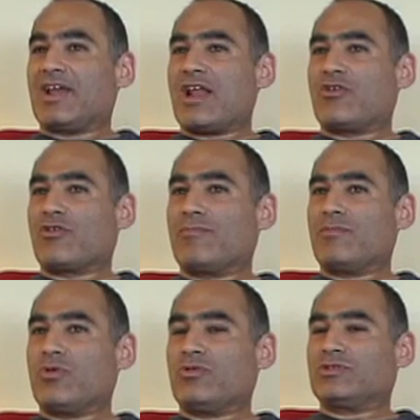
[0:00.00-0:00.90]
and her
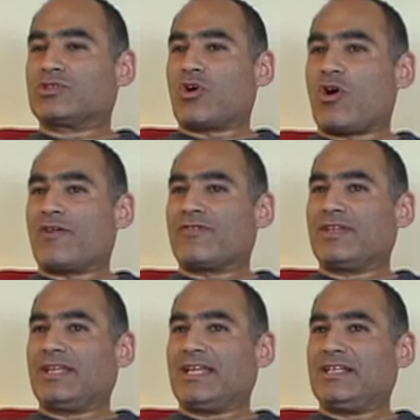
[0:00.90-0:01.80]
moods
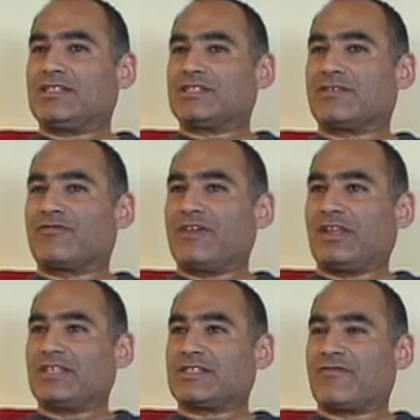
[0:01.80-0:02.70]
often lead to
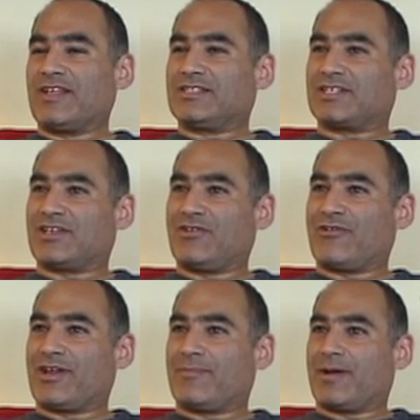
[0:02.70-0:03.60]
feelings of
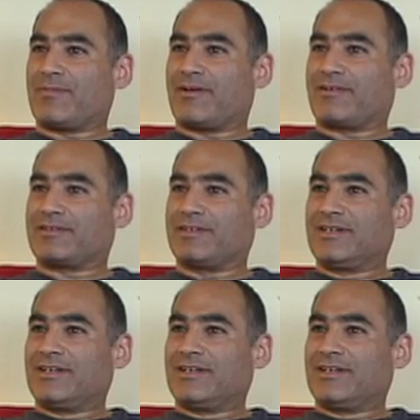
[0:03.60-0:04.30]
insecurity on my part.